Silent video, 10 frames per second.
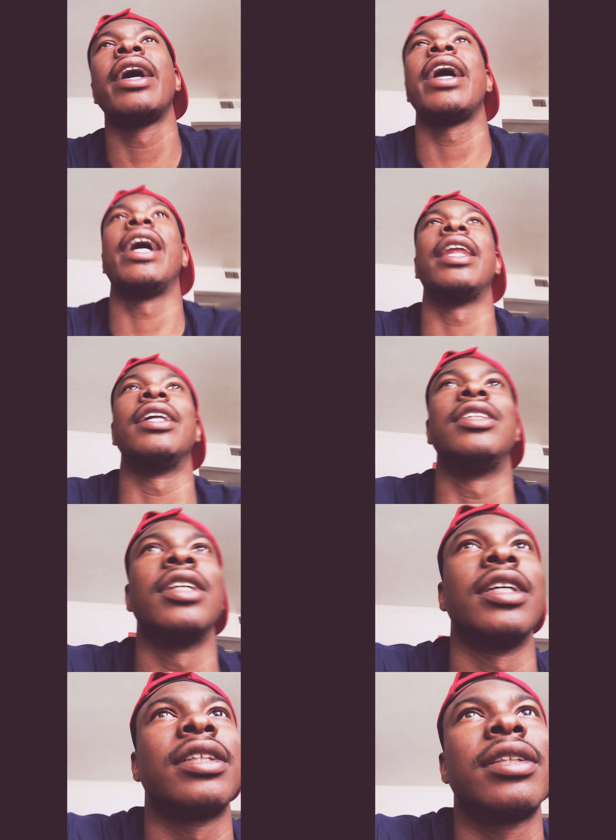and it
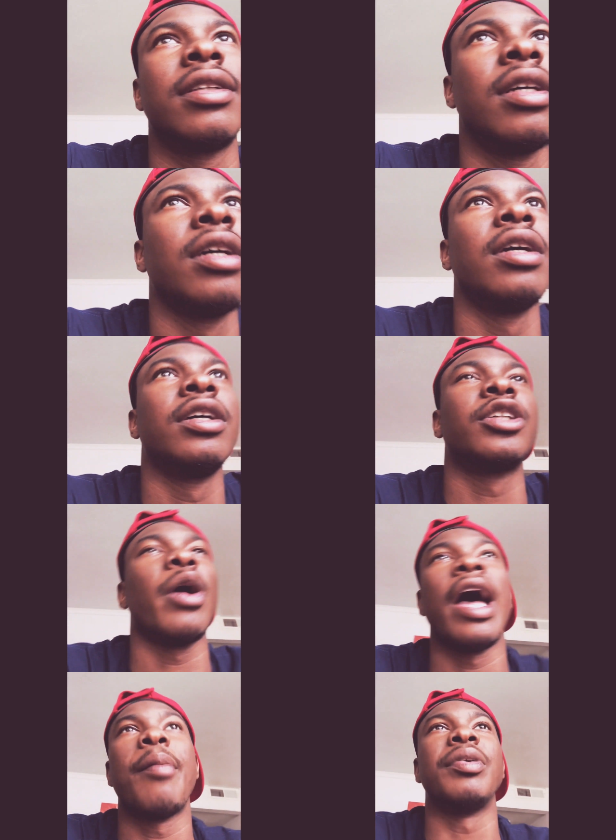just so
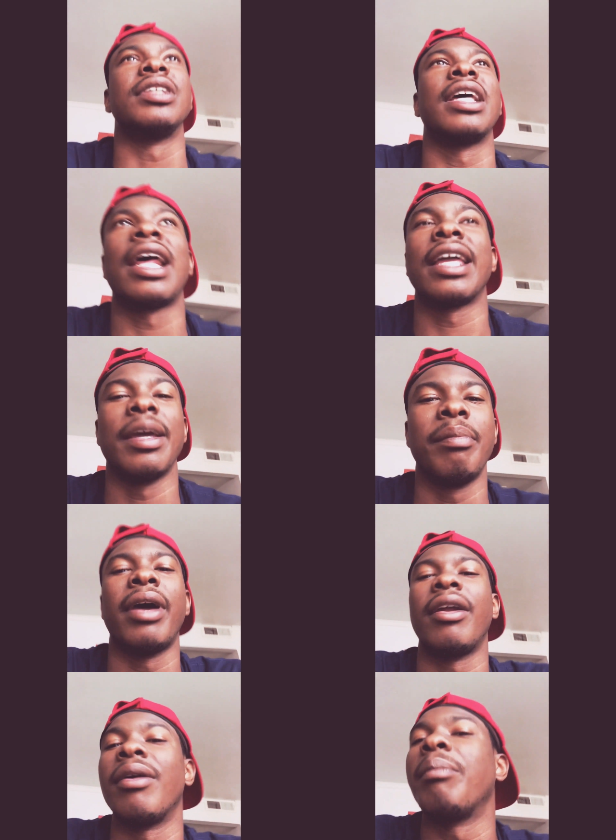happens that I get
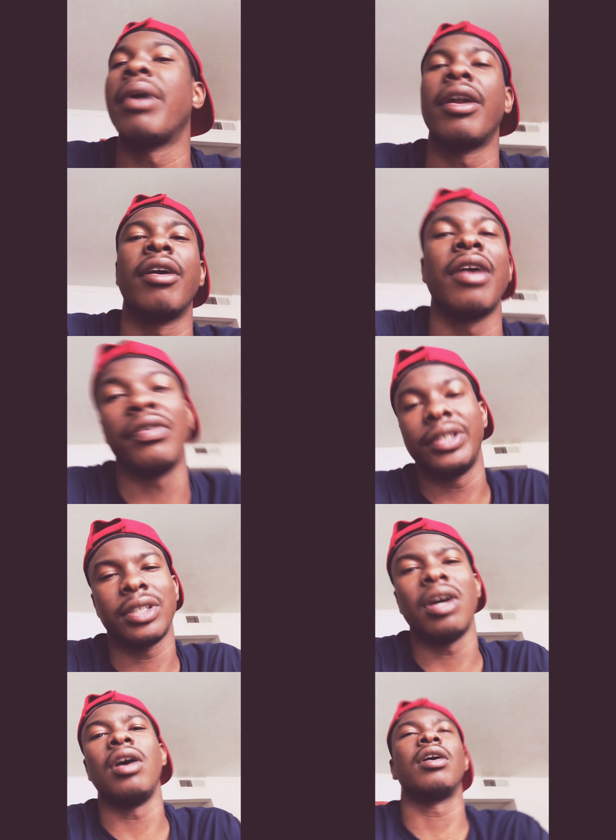better and better every
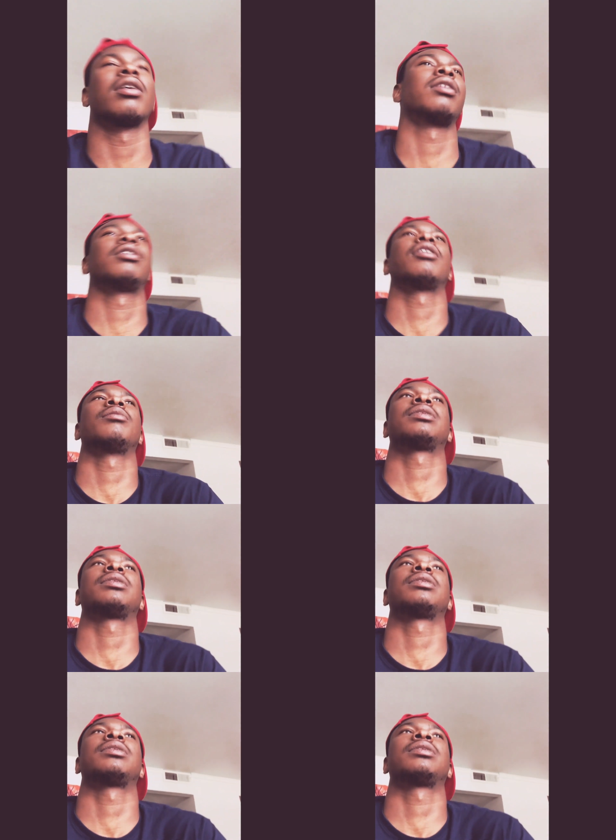song. You know what I'm